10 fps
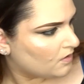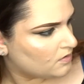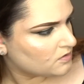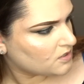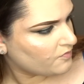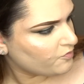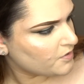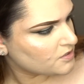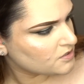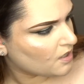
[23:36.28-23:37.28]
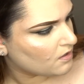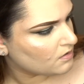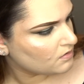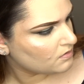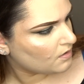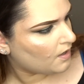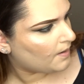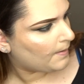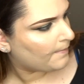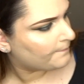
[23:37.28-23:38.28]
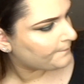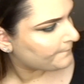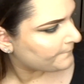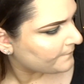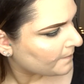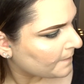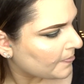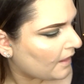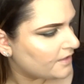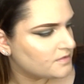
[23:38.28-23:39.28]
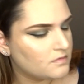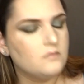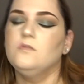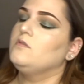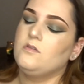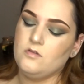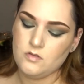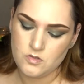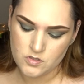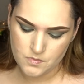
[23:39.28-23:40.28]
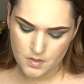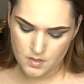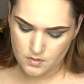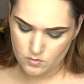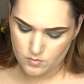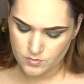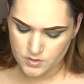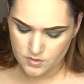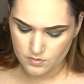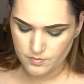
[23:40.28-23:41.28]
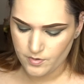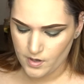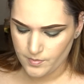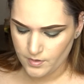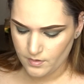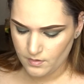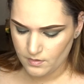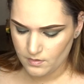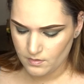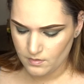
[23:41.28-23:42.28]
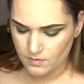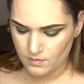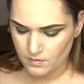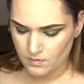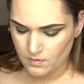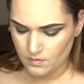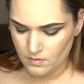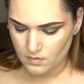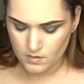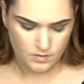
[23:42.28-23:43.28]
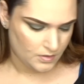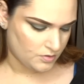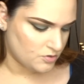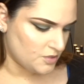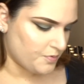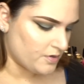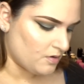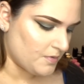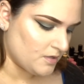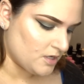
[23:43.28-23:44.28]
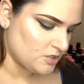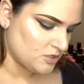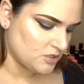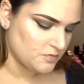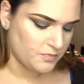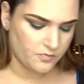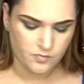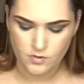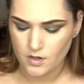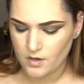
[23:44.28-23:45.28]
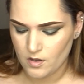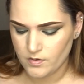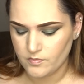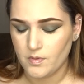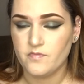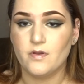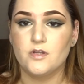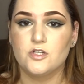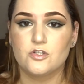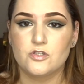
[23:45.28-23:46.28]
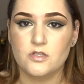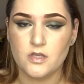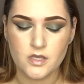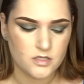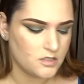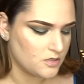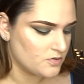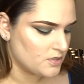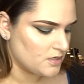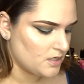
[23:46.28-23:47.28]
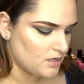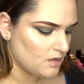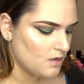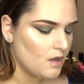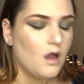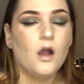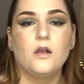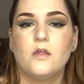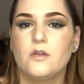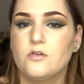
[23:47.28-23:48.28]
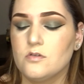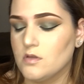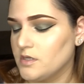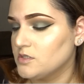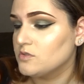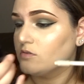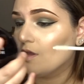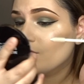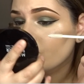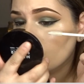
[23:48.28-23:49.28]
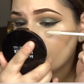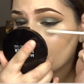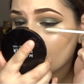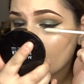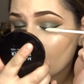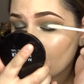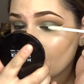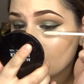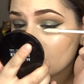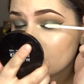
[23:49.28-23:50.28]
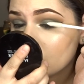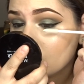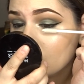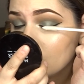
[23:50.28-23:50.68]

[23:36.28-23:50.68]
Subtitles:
Now time for mascara. I'm gonna use my normal Dior primer. And I usually put it on my lashes before I go in with my foundation, just in case there's any eyeliner like still left over on my eyelashes.